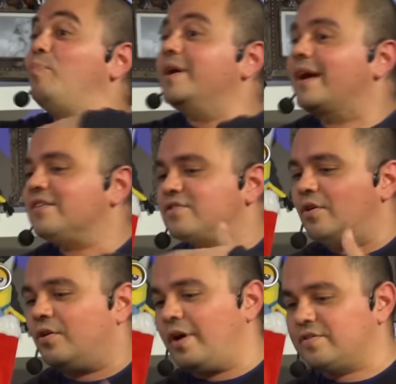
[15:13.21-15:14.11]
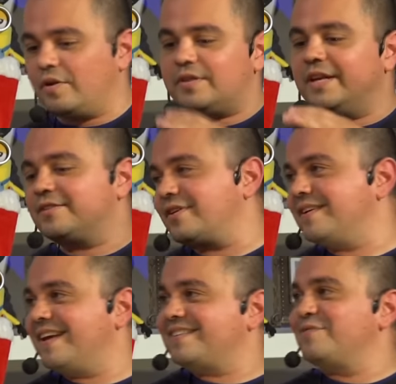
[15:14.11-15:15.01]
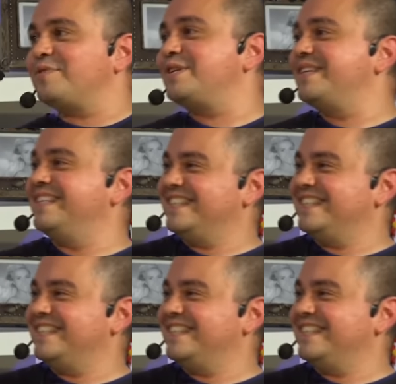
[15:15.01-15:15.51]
but I saw, totally I saw the interconnectivity,